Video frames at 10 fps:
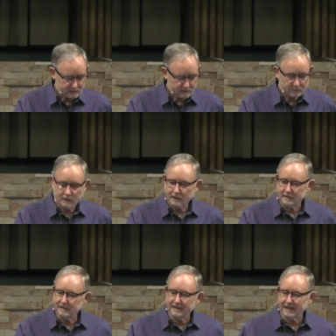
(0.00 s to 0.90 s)
Well, uh,
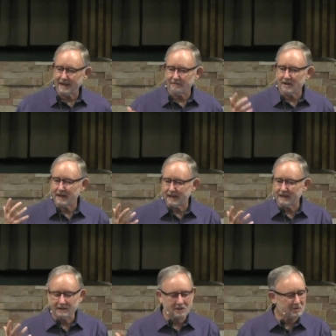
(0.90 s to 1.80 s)
did he have a
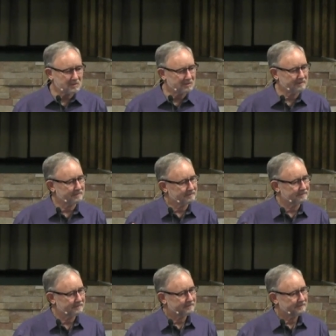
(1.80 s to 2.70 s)
halo?
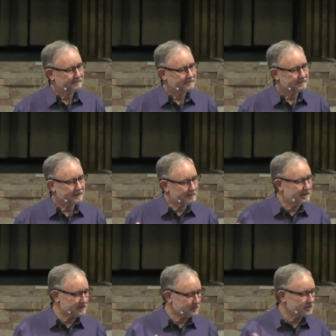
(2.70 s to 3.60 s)
I mean,
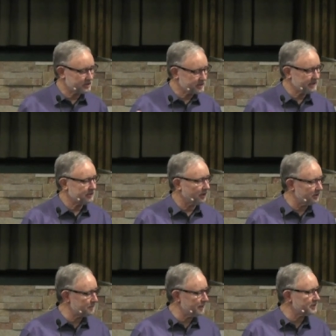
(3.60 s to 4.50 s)
that's what you see in all
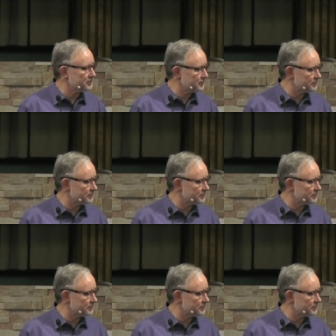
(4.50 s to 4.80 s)
the pictures,